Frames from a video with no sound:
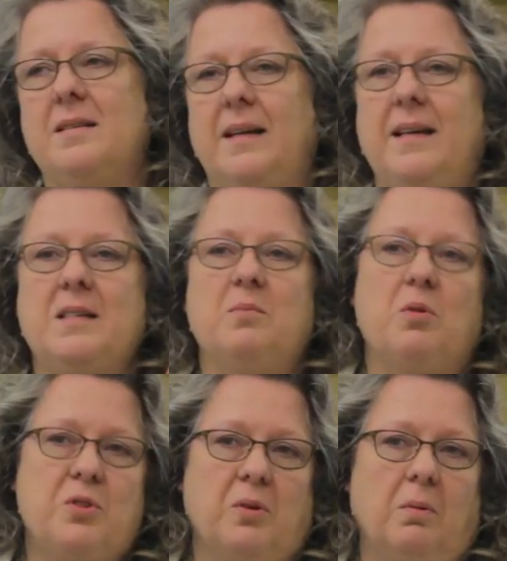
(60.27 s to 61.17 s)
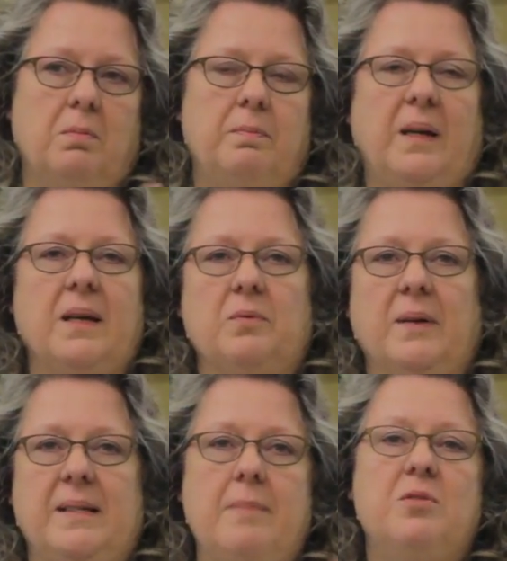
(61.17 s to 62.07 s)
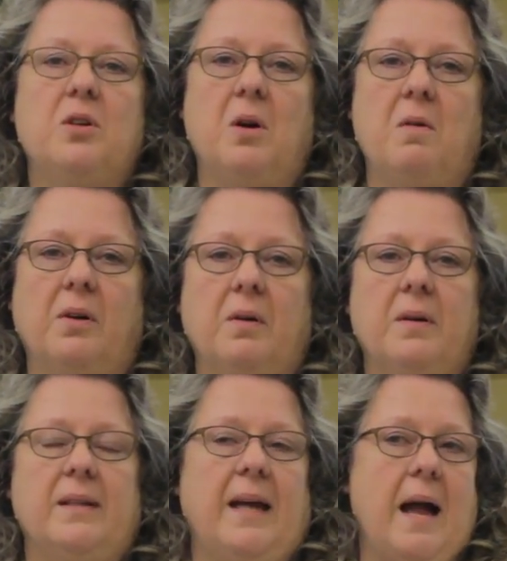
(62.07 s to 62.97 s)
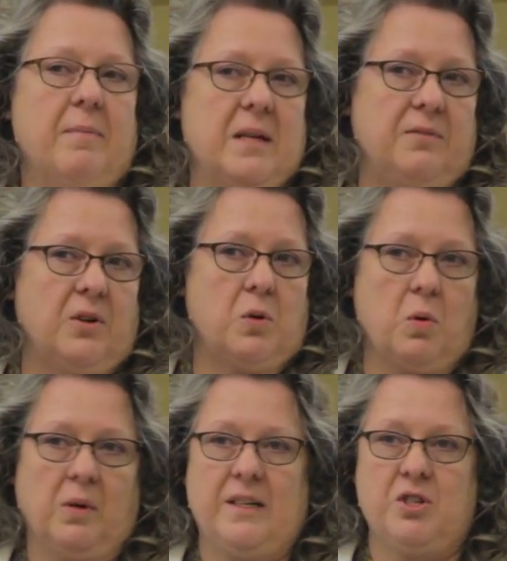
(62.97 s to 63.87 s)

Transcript: It gets emotional because when Deb took over, the atmosphere totally